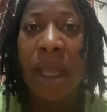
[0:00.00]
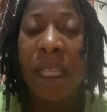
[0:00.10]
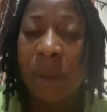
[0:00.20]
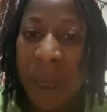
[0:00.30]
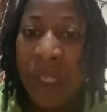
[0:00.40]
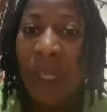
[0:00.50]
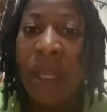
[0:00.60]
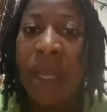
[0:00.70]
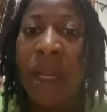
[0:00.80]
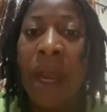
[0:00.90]

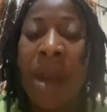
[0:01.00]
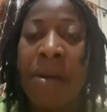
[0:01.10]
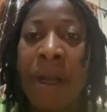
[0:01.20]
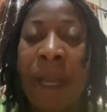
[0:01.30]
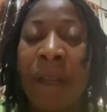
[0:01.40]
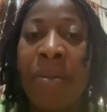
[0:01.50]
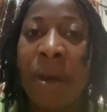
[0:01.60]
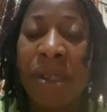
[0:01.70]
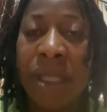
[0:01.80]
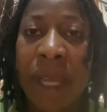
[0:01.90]
especially in Ireland,
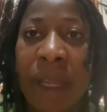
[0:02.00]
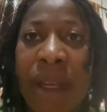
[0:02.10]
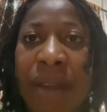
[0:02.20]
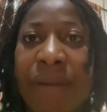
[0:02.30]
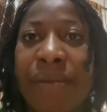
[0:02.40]
Bogside,